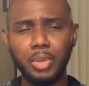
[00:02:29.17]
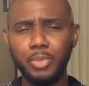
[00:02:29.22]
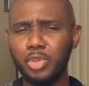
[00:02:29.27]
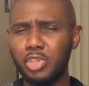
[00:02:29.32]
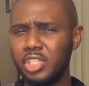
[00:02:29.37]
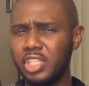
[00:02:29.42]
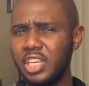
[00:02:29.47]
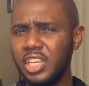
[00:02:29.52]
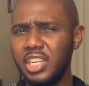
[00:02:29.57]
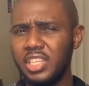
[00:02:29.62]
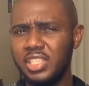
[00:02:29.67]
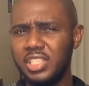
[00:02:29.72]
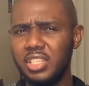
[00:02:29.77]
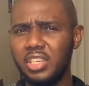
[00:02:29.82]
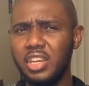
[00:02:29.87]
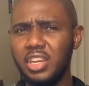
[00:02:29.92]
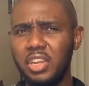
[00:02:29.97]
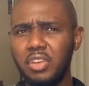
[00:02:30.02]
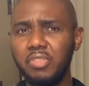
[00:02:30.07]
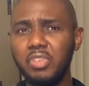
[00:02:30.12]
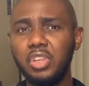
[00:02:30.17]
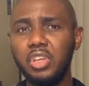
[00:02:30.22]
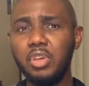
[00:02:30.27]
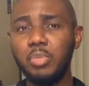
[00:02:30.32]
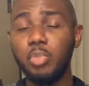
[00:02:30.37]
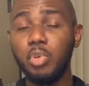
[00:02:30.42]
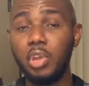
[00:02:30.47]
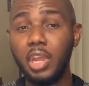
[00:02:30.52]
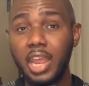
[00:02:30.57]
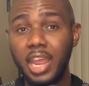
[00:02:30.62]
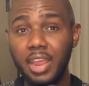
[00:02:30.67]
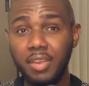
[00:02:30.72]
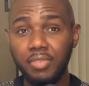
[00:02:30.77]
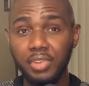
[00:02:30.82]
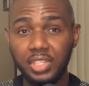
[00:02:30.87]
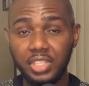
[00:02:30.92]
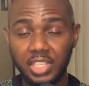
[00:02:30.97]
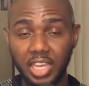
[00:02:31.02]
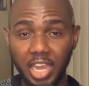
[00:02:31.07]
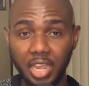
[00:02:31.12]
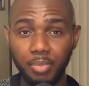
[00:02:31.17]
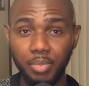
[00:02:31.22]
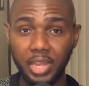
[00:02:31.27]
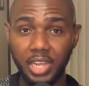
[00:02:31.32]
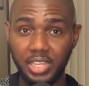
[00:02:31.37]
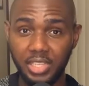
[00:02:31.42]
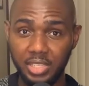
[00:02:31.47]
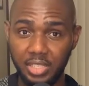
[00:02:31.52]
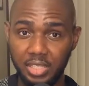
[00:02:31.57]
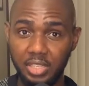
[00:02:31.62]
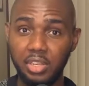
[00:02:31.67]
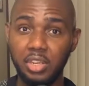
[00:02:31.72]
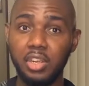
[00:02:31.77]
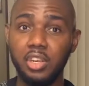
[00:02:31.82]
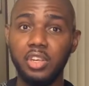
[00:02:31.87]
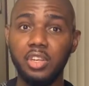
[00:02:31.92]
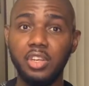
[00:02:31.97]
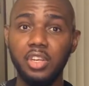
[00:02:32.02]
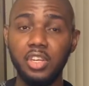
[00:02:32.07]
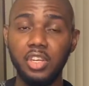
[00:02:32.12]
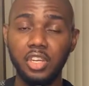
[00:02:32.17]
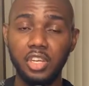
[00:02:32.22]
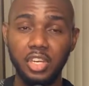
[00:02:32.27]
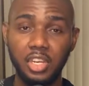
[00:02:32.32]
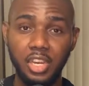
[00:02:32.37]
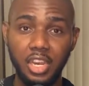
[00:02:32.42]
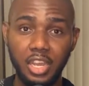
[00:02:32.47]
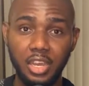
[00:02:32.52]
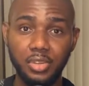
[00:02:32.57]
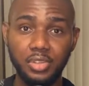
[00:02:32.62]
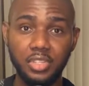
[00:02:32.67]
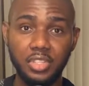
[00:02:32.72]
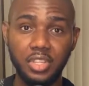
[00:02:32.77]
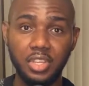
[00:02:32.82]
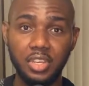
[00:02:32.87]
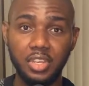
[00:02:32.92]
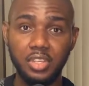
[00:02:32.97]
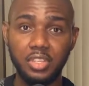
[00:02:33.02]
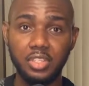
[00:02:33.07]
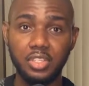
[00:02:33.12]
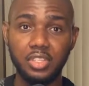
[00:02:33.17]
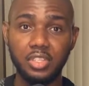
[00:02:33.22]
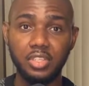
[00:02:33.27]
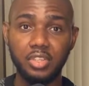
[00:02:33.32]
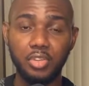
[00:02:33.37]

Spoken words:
I'm not saying I see her every day, but every time I see her downstairs,